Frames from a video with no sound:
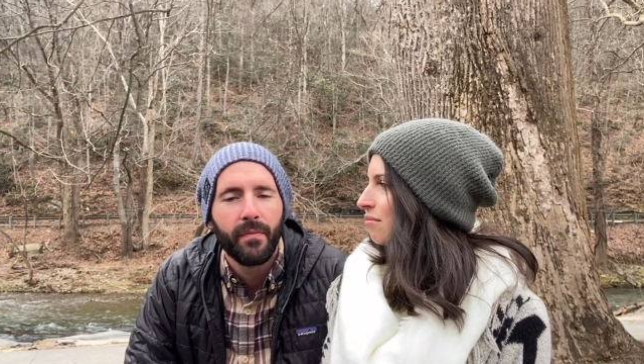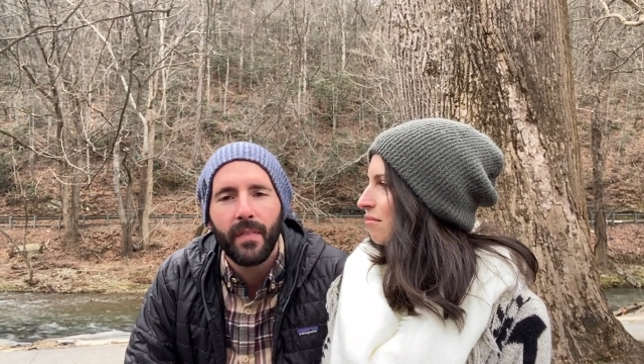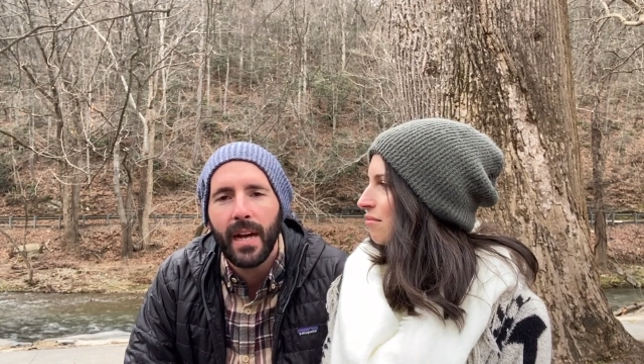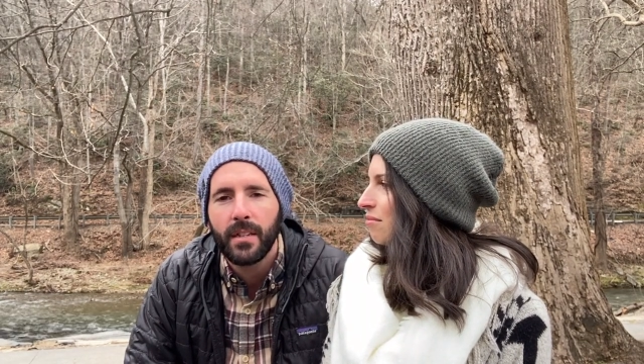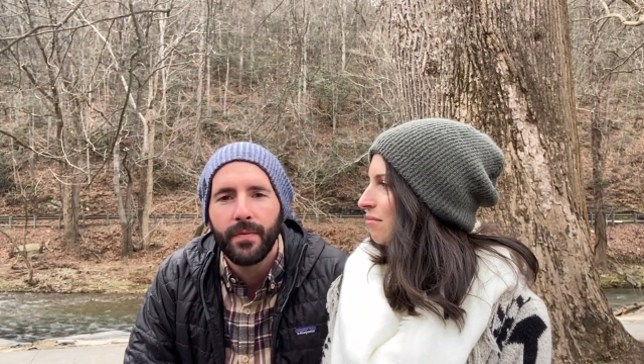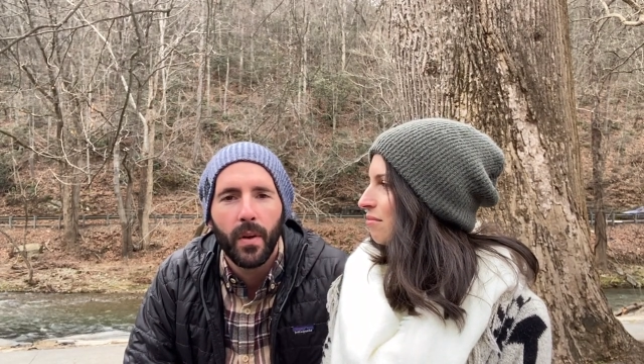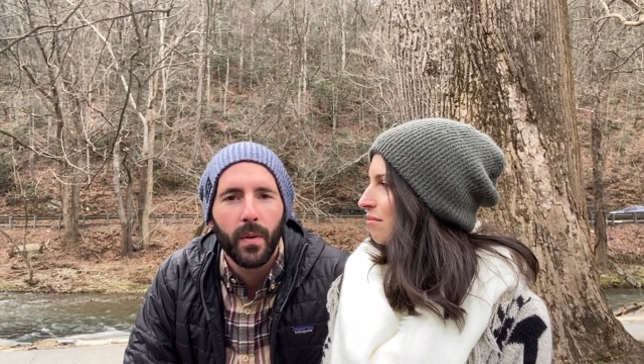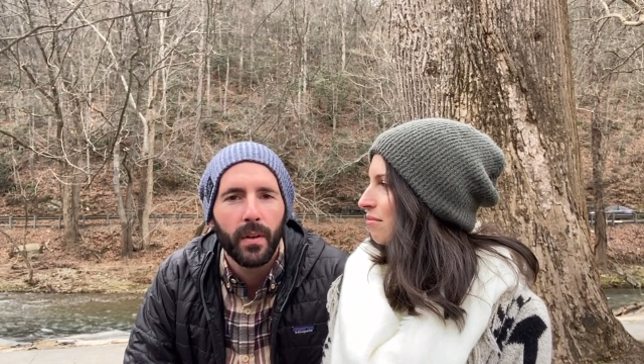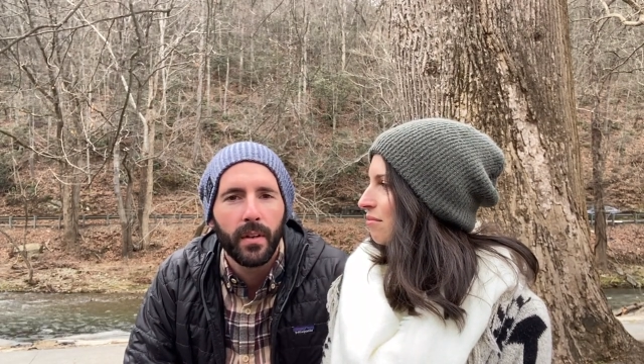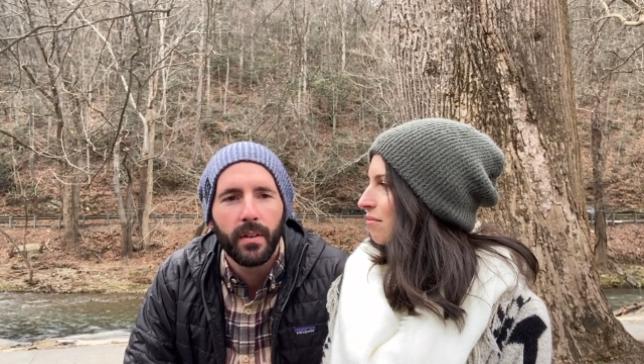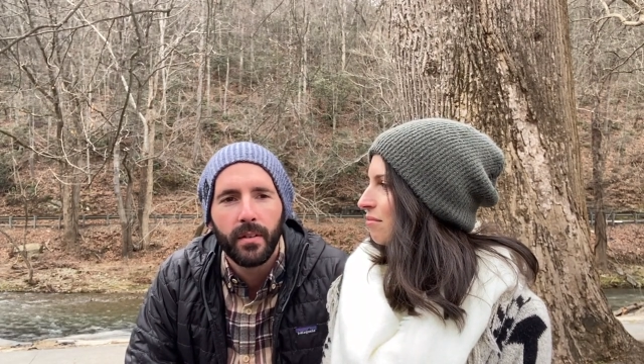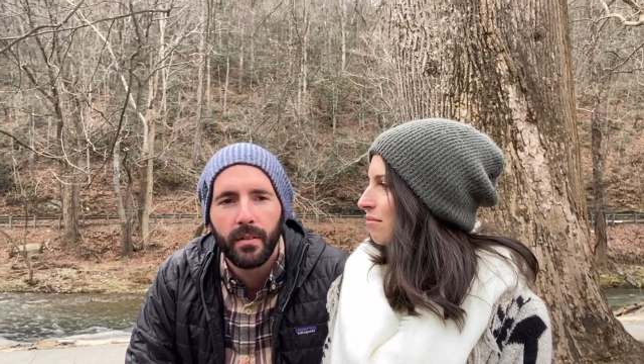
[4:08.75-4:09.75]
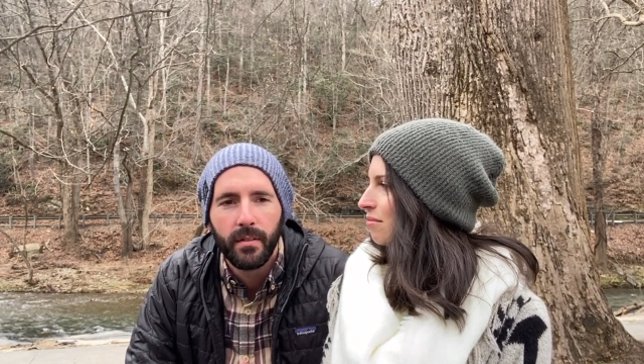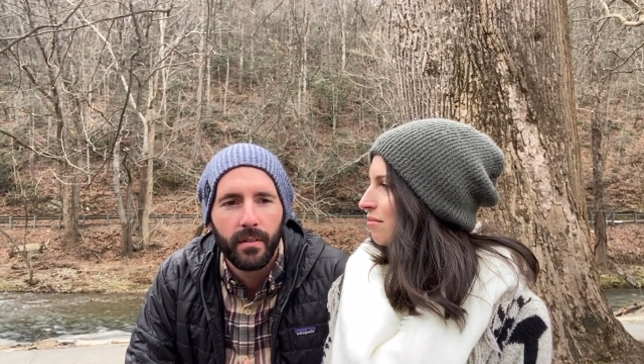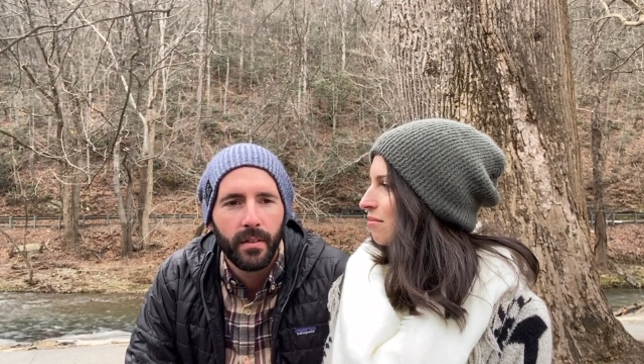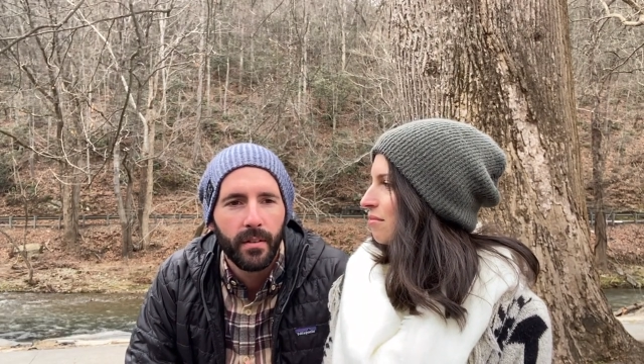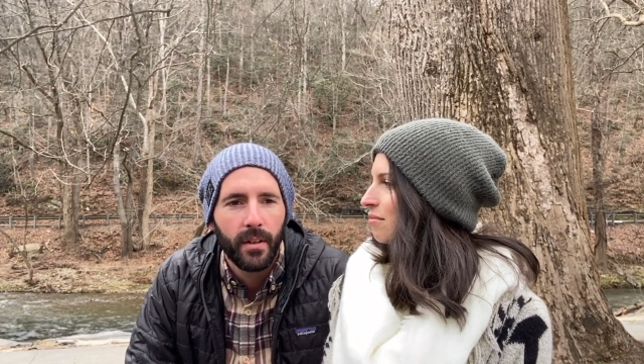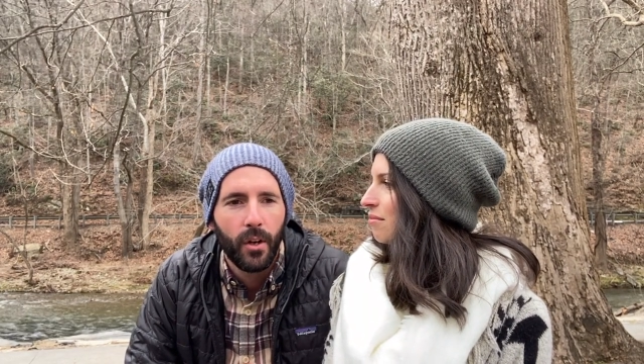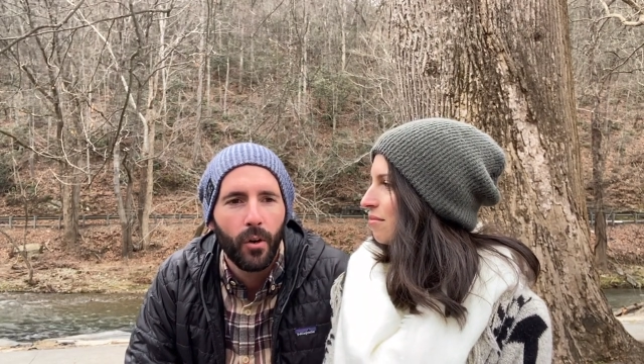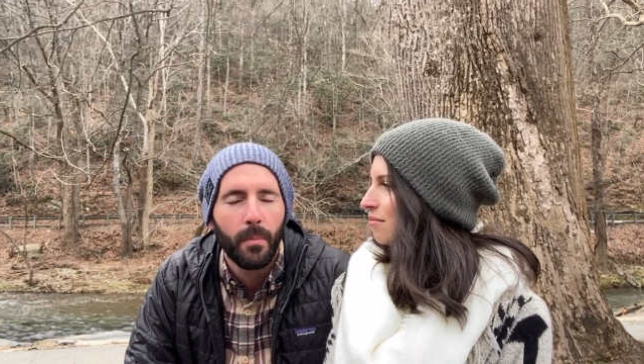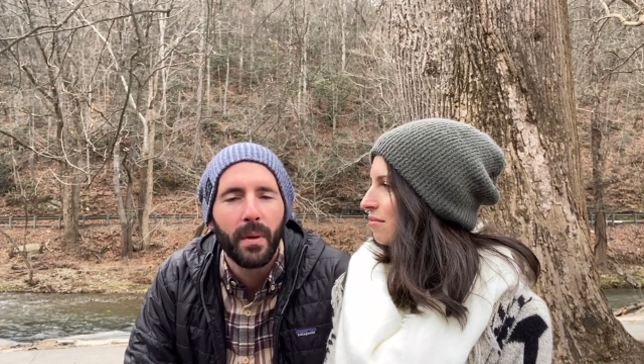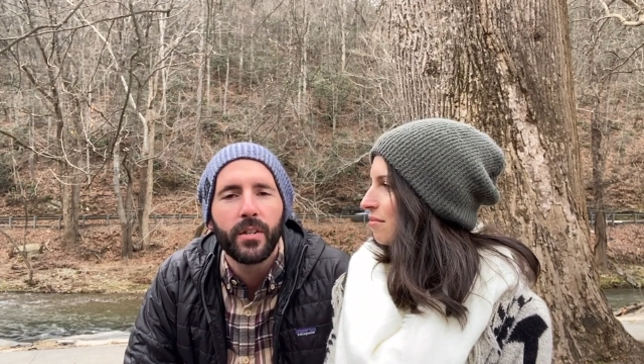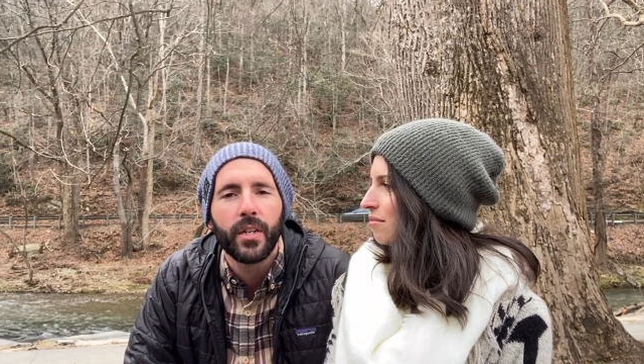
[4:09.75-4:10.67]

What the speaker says: Fast forward a whole bunch of